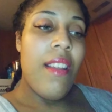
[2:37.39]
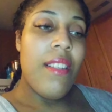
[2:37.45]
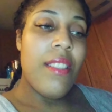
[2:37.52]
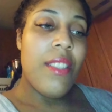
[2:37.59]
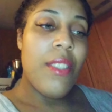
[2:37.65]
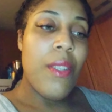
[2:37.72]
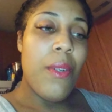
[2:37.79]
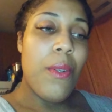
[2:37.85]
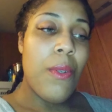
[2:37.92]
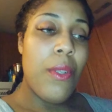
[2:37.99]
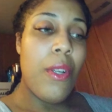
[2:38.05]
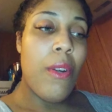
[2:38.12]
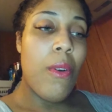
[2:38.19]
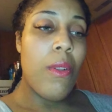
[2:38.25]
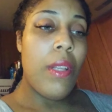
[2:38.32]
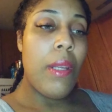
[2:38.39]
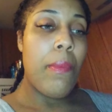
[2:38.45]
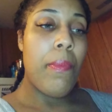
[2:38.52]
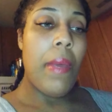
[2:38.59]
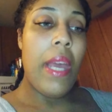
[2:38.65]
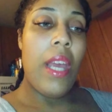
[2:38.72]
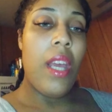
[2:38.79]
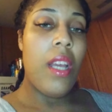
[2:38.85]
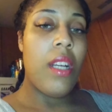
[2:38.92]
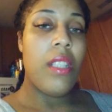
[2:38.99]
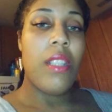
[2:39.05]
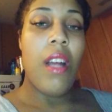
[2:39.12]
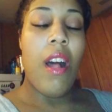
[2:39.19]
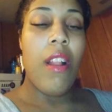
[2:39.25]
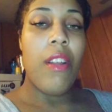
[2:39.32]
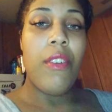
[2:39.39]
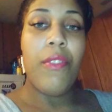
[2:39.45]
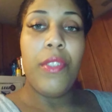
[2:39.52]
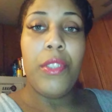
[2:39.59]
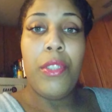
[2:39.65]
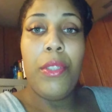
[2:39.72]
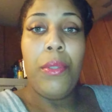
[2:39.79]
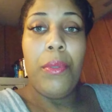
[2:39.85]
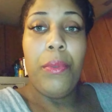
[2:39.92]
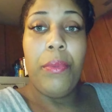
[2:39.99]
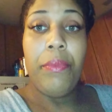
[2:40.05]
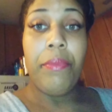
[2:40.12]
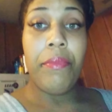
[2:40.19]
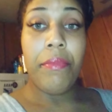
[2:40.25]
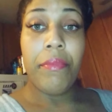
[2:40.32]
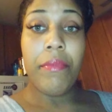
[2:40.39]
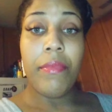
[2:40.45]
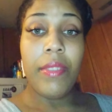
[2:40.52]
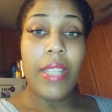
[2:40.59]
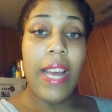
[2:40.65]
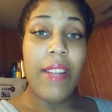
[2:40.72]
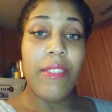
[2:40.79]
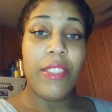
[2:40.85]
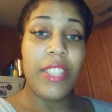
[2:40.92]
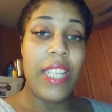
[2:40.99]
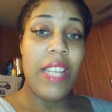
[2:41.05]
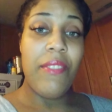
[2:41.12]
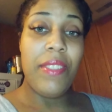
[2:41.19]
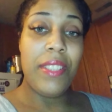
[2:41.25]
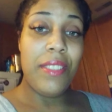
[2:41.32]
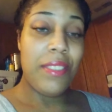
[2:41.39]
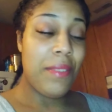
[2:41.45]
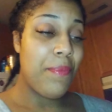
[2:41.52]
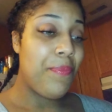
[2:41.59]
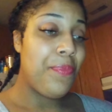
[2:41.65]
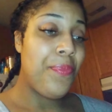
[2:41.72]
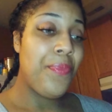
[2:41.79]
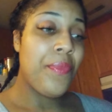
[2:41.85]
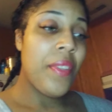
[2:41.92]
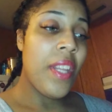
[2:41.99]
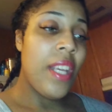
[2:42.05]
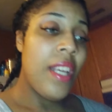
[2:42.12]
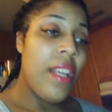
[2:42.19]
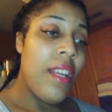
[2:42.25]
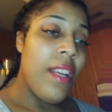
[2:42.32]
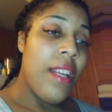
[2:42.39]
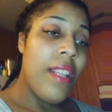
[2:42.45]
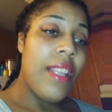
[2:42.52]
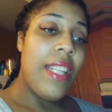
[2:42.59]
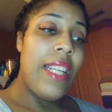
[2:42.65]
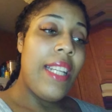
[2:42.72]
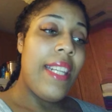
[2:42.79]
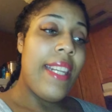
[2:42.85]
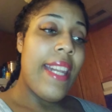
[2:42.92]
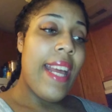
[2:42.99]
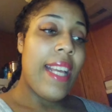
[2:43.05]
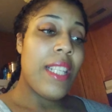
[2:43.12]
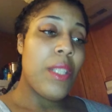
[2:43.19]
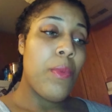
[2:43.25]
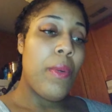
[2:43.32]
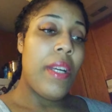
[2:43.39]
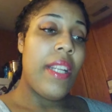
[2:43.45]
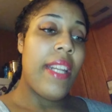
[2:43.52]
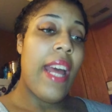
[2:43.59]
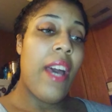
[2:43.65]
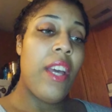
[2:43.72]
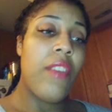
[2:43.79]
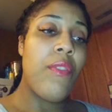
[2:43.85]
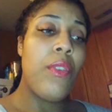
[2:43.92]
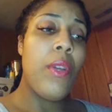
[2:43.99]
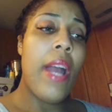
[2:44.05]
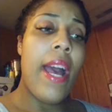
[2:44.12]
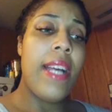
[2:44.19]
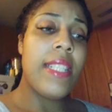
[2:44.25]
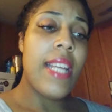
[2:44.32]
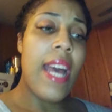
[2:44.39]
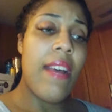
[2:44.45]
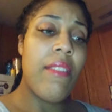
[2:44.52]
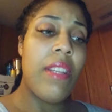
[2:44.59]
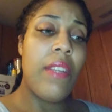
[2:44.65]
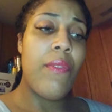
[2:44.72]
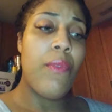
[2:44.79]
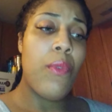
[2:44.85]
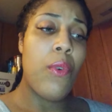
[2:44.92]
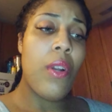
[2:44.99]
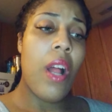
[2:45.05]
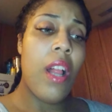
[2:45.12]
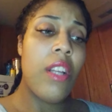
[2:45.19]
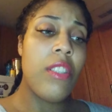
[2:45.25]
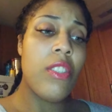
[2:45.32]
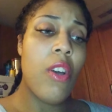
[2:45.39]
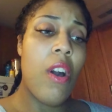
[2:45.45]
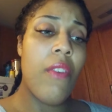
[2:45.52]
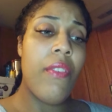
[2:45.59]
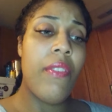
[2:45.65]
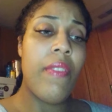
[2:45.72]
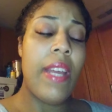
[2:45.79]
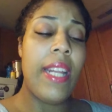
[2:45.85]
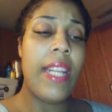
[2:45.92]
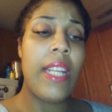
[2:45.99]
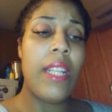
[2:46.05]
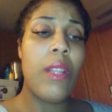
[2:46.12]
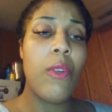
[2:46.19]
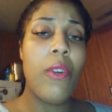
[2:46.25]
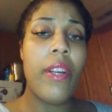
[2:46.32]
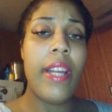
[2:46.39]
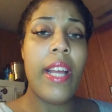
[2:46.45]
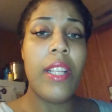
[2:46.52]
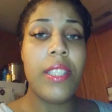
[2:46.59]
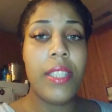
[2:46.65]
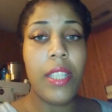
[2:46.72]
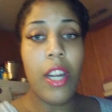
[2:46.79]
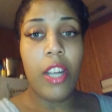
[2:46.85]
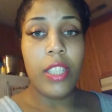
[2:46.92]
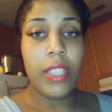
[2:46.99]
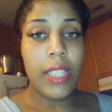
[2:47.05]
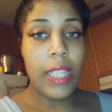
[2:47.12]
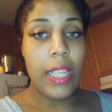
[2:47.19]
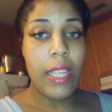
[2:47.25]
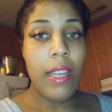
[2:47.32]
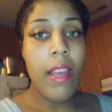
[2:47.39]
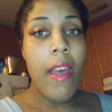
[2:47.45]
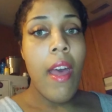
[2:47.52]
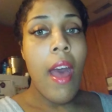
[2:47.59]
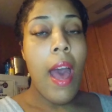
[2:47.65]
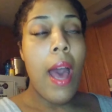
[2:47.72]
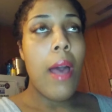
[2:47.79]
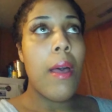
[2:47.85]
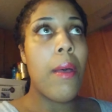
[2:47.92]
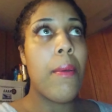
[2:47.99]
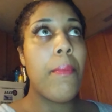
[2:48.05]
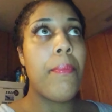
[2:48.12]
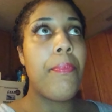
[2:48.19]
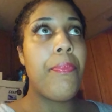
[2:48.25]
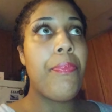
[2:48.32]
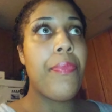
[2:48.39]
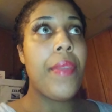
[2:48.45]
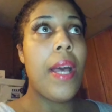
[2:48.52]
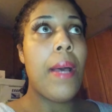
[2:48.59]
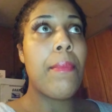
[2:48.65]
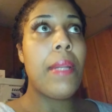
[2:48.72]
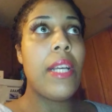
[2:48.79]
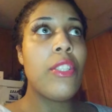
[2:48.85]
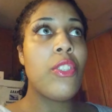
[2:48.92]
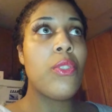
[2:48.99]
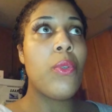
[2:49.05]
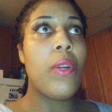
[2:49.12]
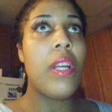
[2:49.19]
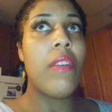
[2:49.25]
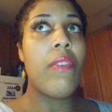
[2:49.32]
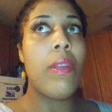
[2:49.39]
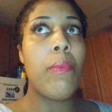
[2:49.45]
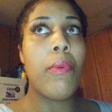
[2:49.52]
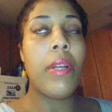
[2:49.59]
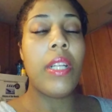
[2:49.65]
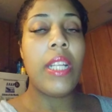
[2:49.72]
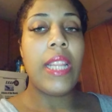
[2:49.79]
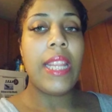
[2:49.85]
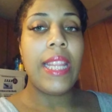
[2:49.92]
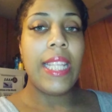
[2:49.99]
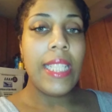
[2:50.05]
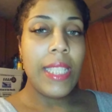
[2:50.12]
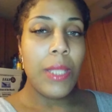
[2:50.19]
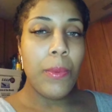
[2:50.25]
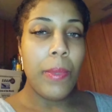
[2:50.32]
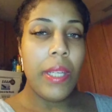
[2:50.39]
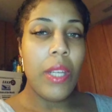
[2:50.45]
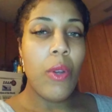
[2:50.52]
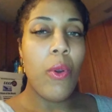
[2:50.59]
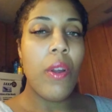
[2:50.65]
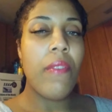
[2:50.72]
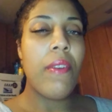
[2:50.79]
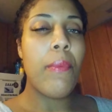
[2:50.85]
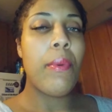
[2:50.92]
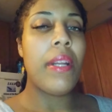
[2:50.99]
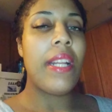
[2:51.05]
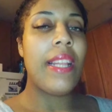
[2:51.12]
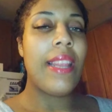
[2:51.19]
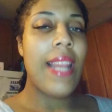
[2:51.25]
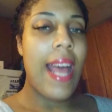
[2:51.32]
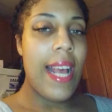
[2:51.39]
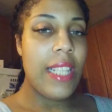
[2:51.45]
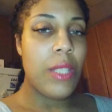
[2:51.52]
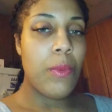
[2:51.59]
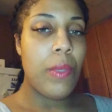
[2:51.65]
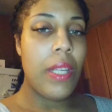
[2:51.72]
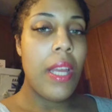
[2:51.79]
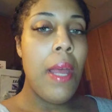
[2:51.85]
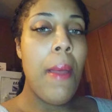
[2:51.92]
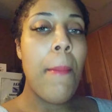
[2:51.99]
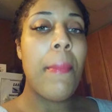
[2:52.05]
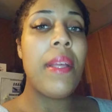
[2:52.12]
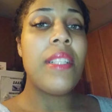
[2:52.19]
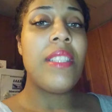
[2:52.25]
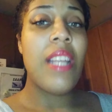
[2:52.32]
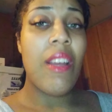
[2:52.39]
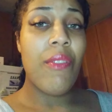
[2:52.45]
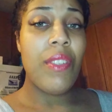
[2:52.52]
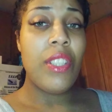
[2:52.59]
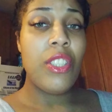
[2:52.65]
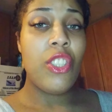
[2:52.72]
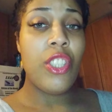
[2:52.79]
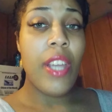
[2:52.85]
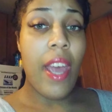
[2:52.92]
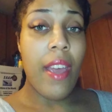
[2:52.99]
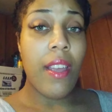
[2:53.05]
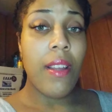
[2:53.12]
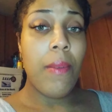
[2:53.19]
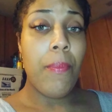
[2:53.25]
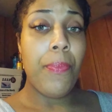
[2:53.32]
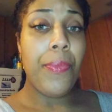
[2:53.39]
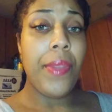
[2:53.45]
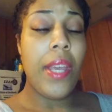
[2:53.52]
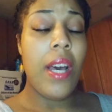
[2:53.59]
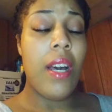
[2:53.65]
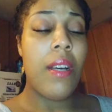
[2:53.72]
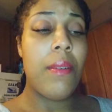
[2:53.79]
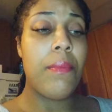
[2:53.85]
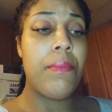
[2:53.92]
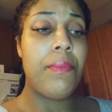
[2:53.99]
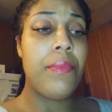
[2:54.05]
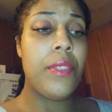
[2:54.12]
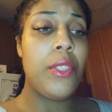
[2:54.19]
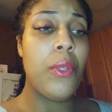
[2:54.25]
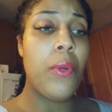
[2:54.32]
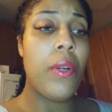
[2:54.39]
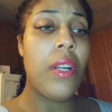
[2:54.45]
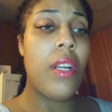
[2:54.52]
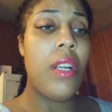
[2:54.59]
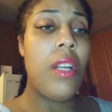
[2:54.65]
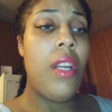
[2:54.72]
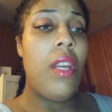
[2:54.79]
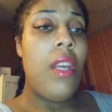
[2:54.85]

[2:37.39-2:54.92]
So you're only paying $1 for 2 after savings. The next one. Now, if you guys have the $4 off of any L'Oreal CRT, I'm not sure if it printed this week or if it printed last week, but definitely check your